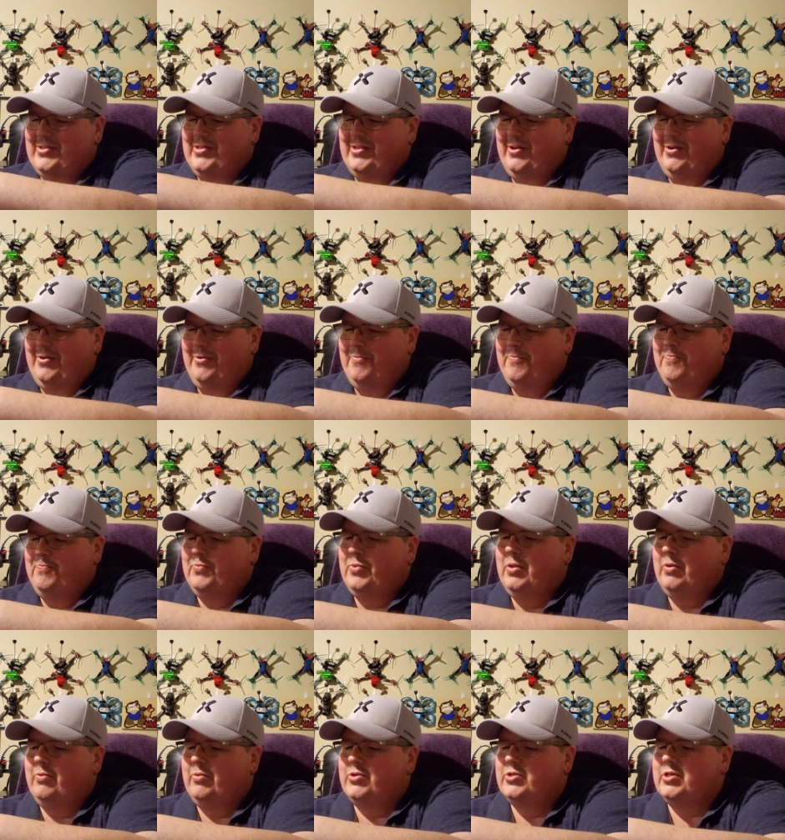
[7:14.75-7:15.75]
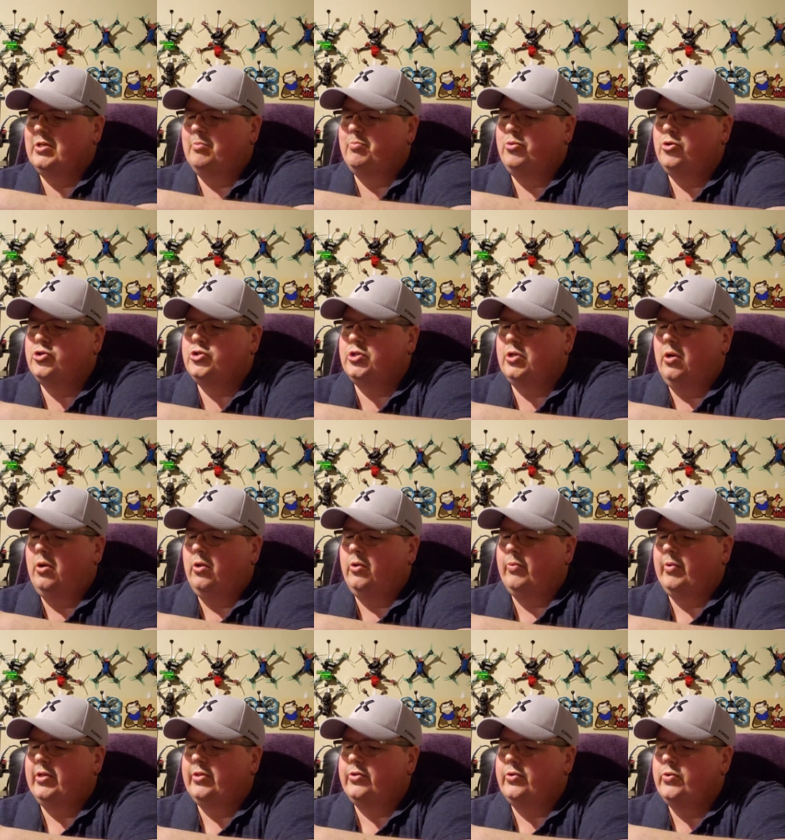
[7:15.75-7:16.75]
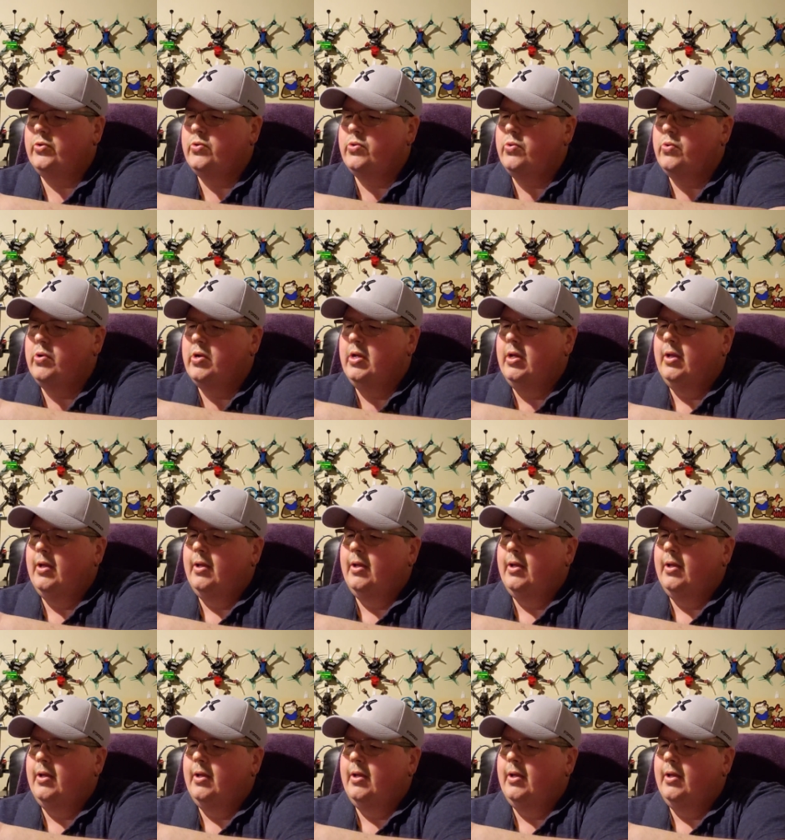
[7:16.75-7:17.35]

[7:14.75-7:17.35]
So we're just going to push it all the way through.